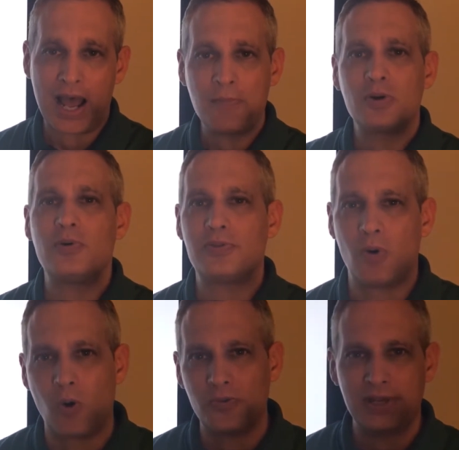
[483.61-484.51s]
I'm going to
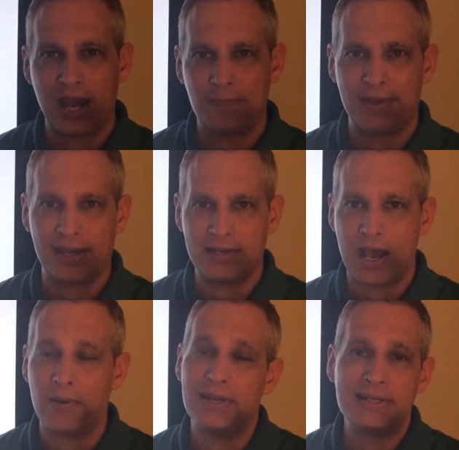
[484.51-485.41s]
withhold the iPad
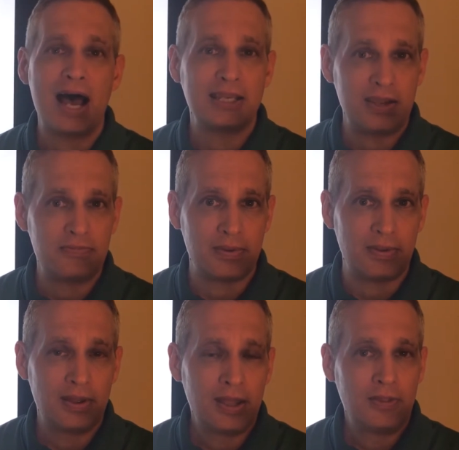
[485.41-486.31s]
now and not give them
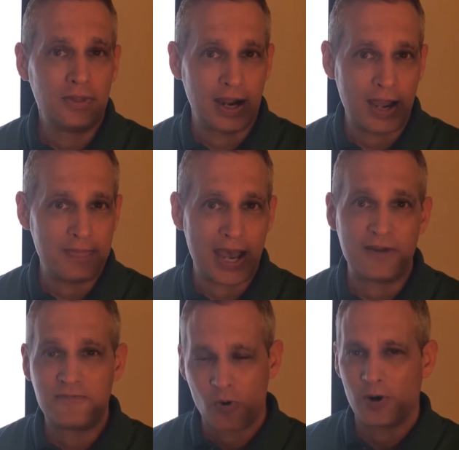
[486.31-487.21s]
the
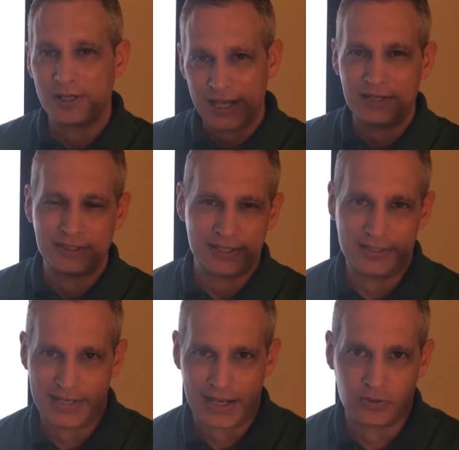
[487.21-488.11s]
iPad for engaging in that
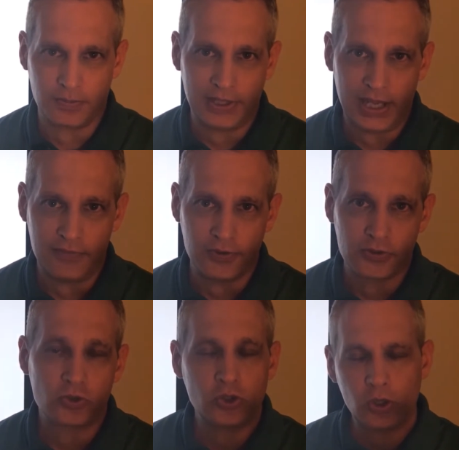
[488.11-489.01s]
tantrum behavior.
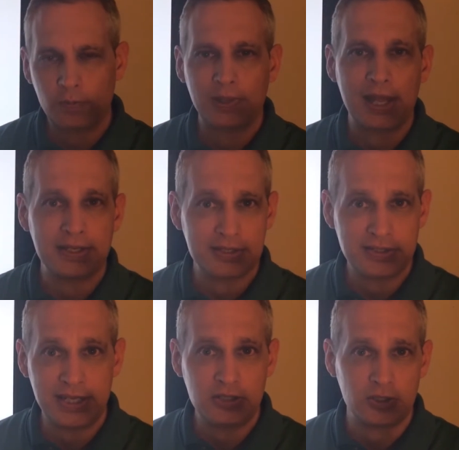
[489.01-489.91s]
So you're applying
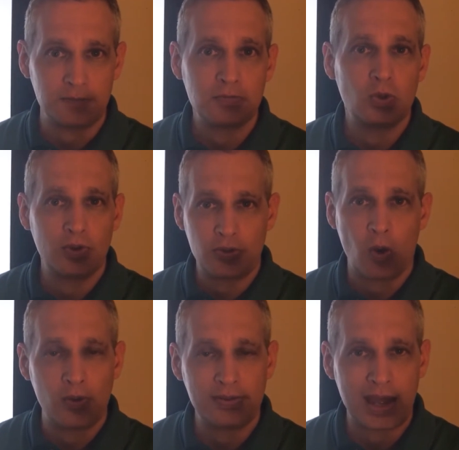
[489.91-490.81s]
extinction. You're
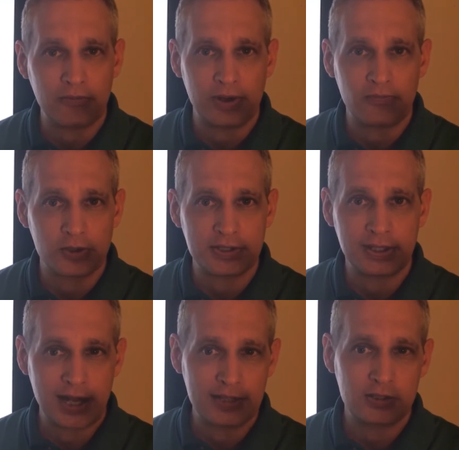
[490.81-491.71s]
withholding that reinforcing
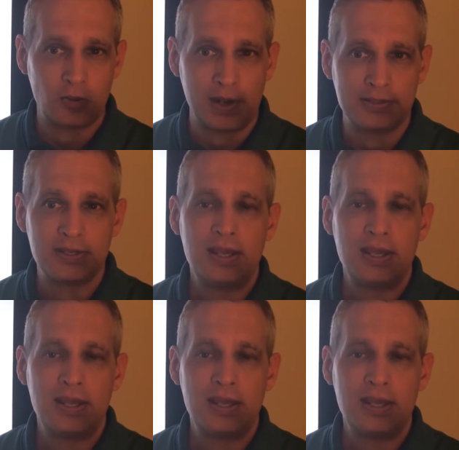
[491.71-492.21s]
consequence.